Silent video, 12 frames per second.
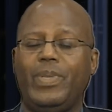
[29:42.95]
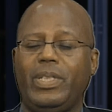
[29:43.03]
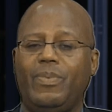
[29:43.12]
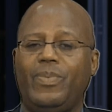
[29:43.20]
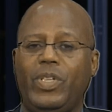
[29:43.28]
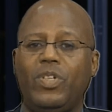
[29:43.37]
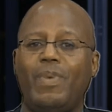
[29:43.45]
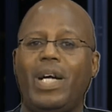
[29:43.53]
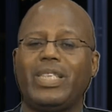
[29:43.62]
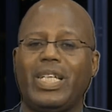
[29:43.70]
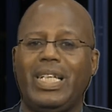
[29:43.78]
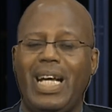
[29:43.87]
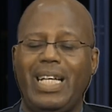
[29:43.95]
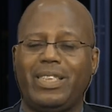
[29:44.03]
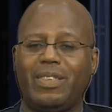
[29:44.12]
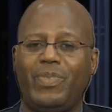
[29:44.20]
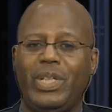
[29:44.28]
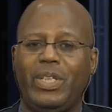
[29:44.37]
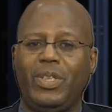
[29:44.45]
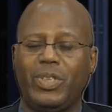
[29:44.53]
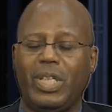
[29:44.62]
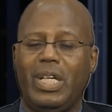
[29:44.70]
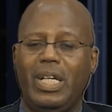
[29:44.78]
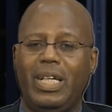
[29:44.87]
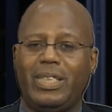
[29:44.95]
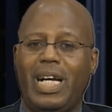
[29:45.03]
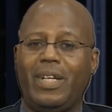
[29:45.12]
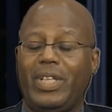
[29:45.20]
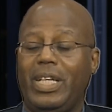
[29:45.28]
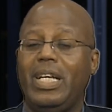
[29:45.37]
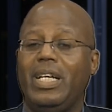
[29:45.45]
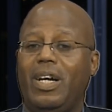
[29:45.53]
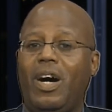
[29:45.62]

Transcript: bit of review about the classic videos that's out there.